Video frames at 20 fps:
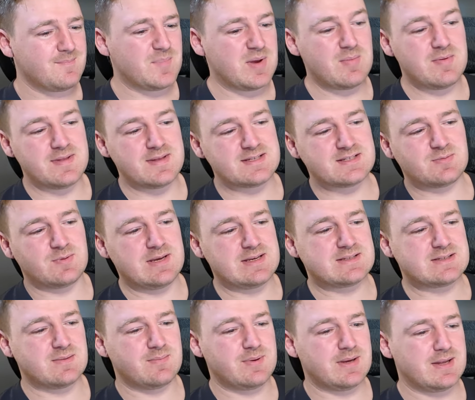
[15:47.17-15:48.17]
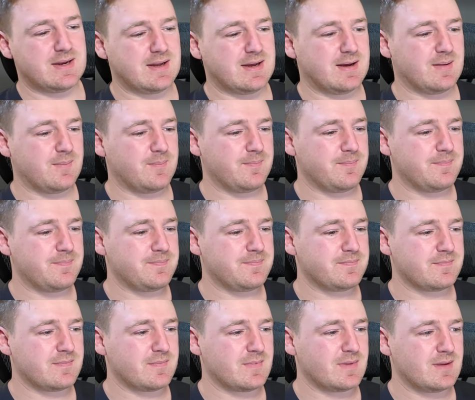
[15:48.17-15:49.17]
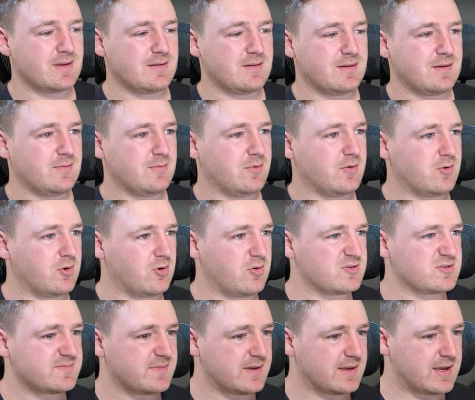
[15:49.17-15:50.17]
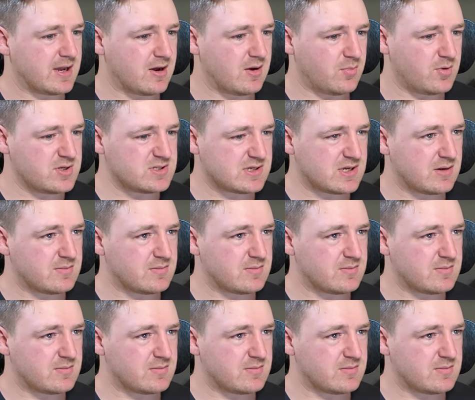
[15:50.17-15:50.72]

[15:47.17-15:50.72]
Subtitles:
Maybe this week's a bit. What was my Cowboys?